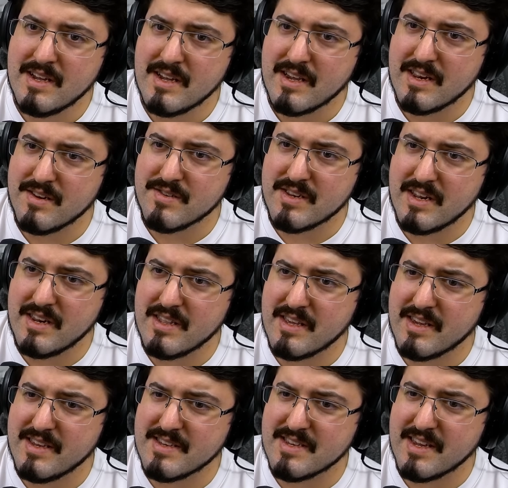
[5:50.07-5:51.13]
can understand
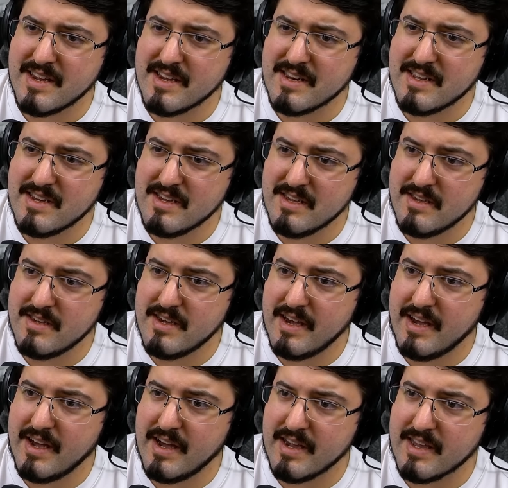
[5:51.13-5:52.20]
anything he's saying.
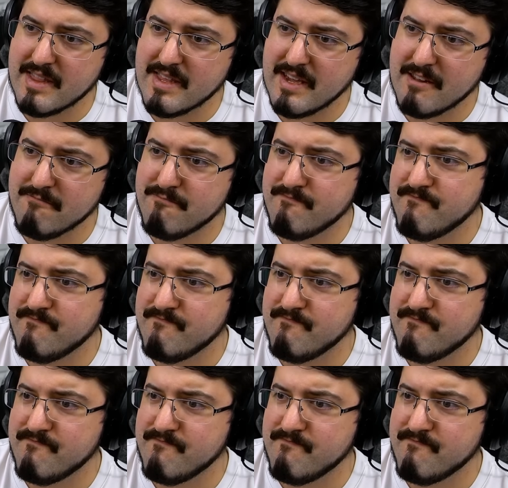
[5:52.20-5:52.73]
Yeah, I get that.